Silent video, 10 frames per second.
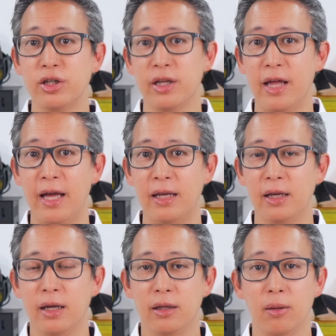to that,
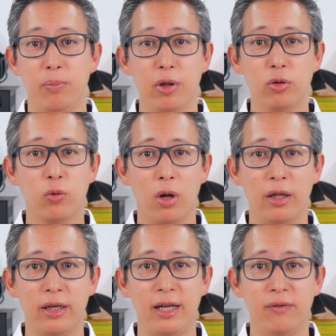the build
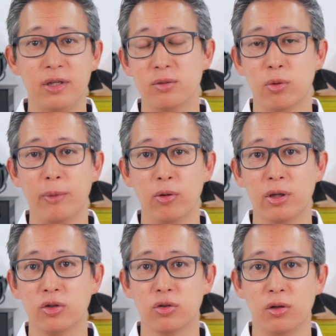quality of this remote
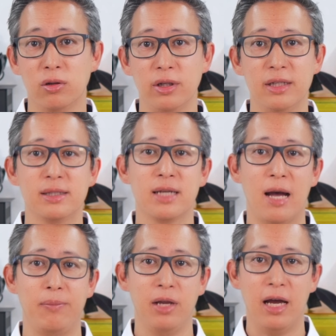control is
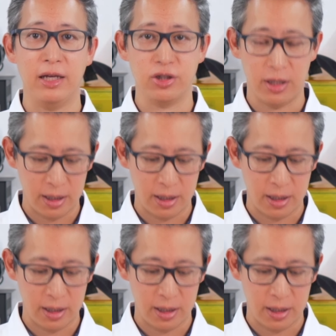top notch,